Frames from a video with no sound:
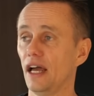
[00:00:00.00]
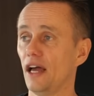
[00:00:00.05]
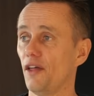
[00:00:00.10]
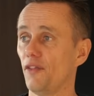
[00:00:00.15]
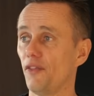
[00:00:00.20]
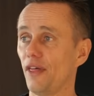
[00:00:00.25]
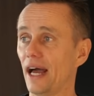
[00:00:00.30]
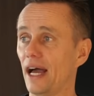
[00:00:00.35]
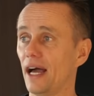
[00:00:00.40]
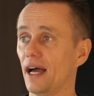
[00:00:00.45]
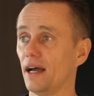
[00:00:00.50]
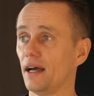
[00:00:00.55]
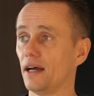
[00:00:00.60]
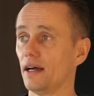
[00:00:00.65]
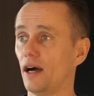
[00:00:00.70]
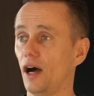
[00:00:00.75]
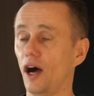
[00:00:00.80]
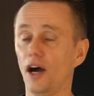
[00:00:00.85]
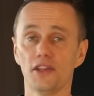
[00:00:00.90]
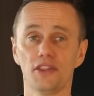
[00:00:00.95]
that
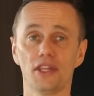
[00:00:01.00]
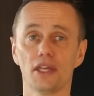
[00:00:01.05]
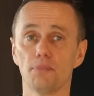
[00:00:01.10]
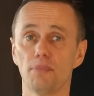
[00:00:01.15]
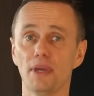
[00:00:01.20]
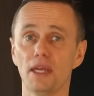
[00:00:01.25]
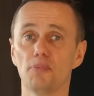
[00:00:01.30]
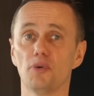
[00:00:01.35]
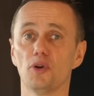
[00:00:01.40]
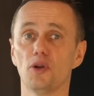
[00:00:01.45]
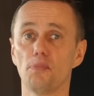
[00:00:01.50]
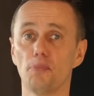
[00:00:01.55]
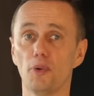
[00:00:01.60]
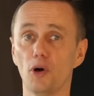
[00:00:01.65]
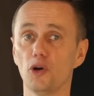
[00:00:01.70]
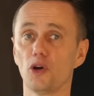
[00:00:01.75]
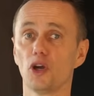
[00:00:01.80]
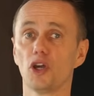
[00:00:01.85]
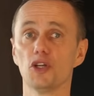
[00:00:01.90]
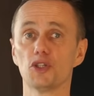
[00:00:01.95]
I think people are
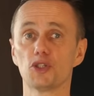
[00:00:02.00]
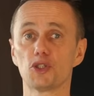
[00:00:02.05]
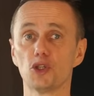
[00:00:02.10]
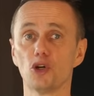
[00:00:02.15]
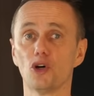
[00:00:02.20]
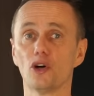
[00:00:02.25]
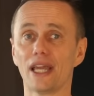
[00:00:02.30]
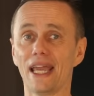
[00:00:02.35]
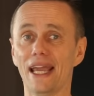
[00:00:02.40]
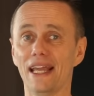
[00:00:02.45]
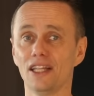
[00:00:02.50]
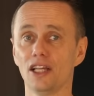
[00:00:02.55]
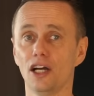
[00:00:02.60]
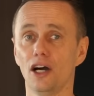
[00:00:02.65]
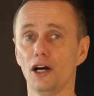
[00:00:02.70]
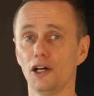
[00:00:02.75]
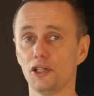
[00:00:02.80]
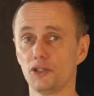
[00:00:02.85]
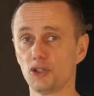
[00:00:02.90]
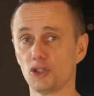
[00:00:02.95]
bonkers not getting a
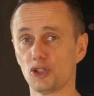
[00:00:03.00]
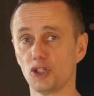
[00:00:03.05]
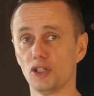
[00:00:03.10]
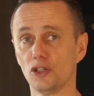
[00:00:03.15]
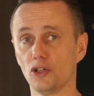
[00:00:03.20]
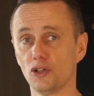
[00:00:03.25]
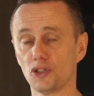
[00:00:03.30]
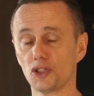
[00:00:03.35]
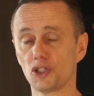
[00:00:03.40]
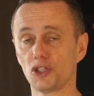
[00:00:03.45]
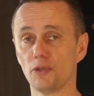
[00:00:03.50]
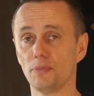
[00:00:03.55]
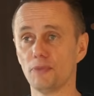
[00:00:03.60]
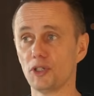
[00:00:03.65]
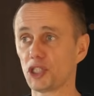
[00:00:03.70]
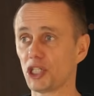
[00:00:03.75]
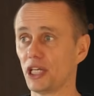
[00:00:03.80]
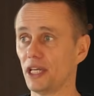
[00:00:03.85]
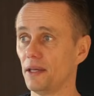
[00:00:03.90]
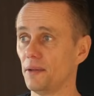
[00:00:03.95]
hydrogen oxygen
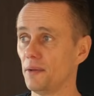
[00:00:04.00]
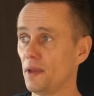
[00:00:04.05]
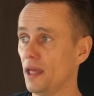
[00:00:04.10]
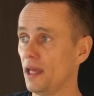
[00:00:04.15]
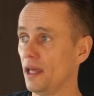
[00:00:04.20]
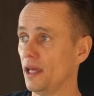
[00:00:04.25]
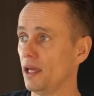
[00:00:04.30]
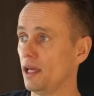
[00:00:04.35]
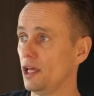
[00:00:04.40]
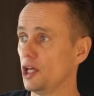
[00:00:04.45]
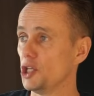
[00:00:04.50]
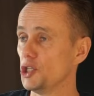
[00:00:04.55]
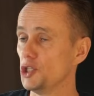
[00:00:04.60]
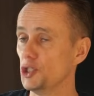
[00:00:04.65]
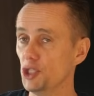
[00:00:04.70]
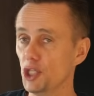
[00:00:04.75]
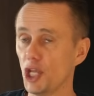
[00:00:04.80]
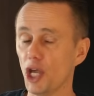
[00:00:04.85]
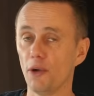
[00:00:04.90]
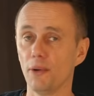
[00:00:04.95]
machine,
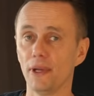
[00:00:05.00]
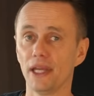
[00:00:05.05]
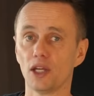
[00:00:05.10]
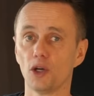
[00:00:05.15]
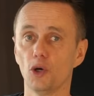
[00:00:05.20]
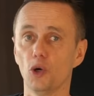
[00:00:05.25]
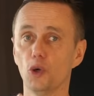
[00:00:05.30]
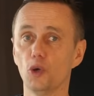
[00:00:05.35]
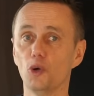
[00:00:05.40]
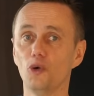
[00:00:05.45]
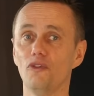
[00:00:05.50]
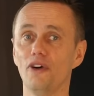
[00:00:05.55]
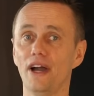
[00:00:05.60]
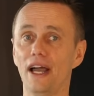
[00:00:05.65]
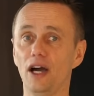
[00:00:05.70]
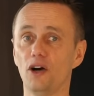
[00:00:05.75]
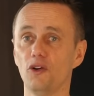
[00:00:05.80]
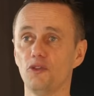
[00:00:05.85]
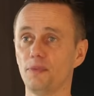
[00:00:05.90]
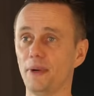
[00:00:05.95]
knowing all the
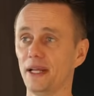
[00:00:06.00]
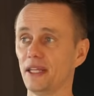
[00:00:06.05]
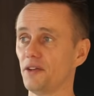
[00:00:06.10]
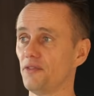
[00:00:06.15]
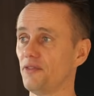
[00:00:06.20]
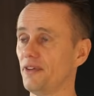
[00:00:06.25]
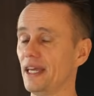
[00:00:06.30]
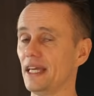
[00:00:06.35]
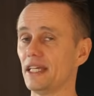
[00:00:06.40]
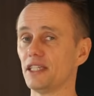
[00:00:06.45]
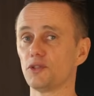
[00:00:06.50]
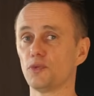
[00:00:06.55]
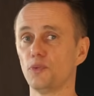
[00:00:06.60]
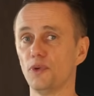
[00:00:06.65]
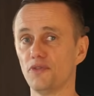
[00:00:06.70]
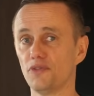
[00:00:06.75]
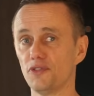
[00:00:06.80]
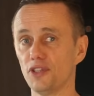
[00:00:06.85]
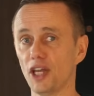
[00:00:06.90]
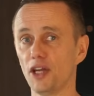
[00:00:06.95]
health benefits
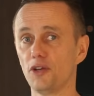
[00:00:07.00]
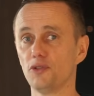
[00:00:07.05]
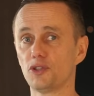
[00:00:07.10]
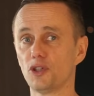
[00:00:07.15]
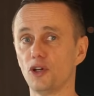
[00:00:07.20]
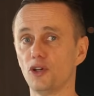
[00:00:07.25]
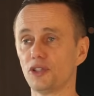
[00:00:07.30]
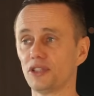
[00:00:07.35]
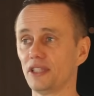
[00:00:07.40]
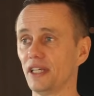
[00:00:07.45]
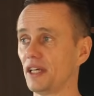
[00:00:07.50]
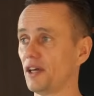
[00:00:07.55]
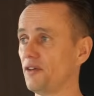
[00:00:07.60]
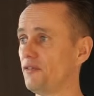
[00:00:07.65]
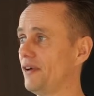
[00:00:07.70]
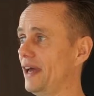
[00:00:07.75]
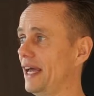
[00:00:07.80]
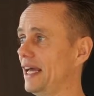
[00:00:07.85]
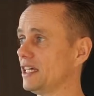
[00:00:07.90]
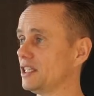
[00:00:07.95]
with no toxic
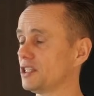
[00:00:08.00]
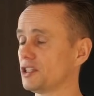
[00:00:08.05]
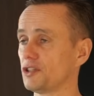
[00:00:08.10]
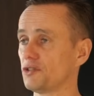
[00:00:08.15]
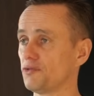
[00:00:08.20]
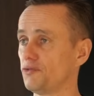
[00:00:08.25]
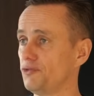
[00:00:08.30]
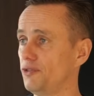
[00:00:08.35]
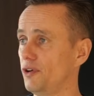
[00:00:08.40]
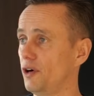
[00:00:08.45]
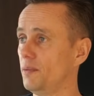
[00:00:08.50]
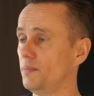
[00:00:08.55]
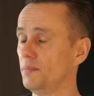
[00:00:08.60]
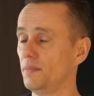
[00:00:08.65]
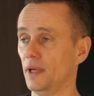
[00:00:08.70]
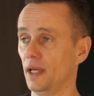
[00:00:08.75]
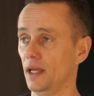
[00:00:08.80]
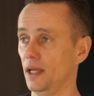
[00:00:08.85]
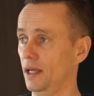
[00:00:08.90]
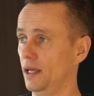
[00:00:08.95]
effects, from
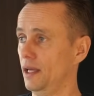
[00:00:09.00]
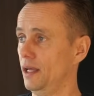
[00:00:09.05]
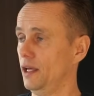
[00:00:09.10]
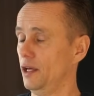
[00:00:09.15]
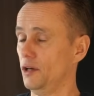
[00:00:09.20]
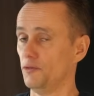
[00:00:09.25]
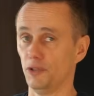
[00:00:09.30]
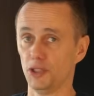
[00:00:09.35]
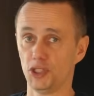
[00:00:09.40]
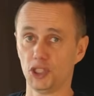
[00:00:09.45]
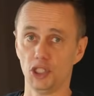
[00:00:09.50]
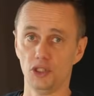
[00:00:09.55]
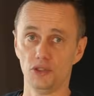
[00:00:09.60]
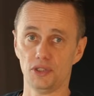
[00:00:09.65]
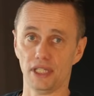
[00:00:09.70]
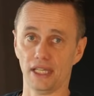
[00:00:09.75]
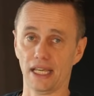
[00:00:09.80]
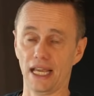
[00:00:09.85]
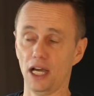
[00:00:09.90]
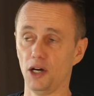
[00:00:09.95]

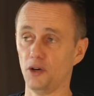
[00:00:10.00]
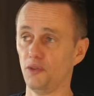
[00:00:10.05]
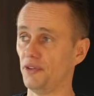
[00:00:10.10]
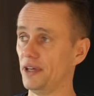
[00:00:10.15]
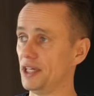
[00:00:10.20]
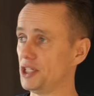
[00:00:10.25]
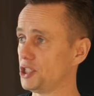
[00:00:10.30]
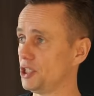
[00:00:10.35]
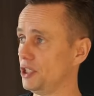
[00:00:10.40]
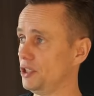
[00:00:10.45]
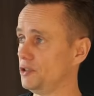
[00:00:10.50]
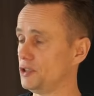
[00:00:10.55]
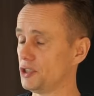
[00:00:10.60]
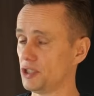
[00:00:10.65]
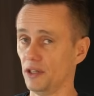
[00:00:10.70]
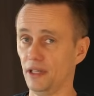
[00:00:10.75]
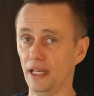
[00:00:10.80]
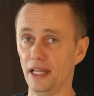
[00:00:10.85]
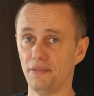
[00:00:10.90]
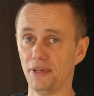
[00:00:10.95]
reducing health issues
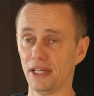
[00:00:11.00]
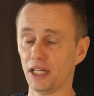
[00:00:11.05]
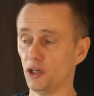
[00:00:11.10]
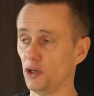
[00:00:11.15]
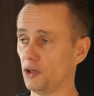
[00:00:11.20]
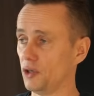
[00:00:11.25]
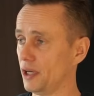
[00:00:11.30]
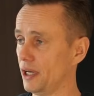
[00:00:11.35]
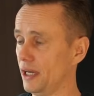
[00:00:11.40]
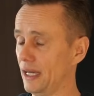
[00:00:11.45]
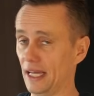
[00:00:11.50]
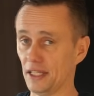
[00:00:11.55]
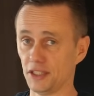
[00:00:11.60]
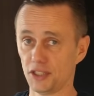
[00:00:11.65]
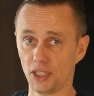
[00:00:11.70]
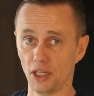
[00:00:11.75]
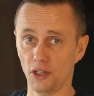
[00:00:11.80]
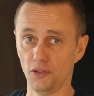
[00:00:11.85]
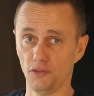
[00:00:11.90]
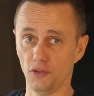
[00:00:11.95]
to living longer and
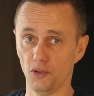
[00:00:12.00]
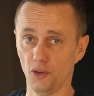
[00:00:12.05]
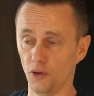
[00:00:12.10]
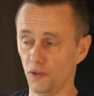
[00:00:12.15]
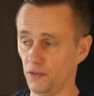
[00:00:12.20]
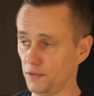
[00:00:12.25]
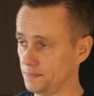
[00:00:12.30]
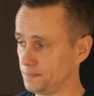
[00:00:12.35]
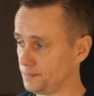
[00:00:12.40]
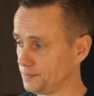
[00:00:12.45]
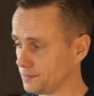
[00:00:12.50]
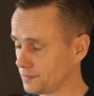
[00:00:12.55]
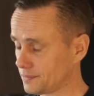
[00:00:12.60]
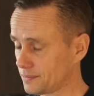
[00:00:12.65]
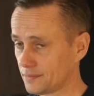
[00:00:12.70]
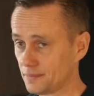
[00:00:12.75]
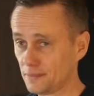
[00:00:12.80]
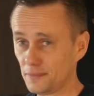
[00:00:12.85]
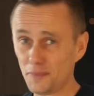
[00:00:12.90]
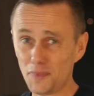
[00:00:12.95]
so forth.
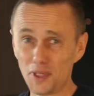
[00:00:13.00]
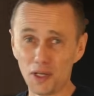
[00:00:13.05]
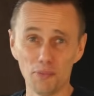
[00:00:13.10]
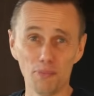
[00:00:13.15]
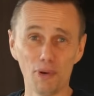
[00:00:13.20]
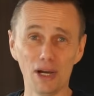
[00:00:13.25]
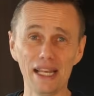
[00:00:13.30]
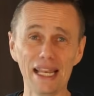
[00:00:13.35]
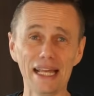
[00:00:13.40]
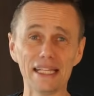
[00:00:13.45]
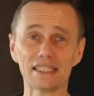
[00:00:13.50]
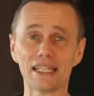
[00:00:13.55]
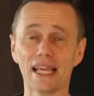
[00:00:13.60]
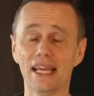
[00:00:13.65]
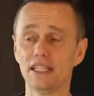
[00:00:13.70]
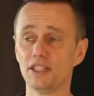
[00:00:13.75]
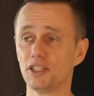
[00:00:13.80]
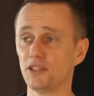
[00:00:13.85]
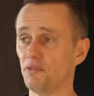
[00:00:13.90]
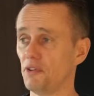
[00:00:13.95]
But let's get
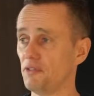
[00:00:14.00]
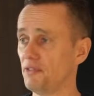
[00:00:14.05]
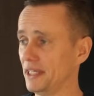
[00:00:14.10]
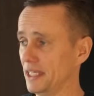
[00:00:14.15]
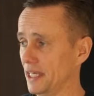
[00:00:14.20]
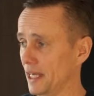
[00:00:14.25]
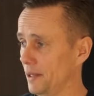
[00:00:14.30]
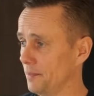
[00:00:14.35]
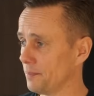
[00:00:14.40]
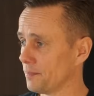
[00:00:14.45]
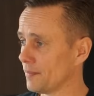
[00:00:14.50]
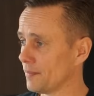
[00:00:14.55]
into the video.